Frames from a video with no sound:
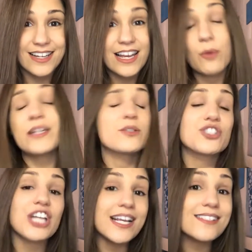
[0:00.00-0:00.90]
And when you
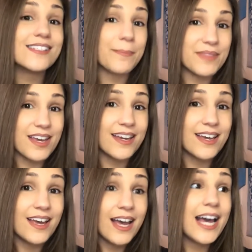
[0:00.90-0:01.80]
chase something,
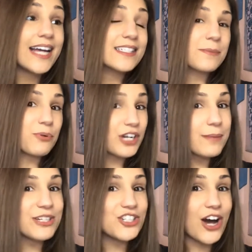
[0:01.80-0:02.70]
it's pretty
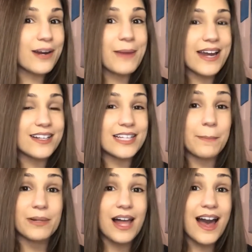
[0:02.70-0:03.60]
much automatically
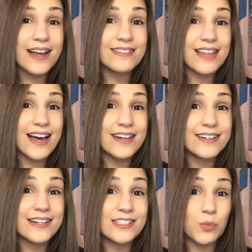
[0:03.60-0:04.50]
implied
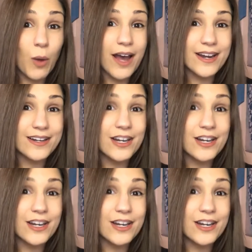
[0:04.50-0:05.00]
that it's what?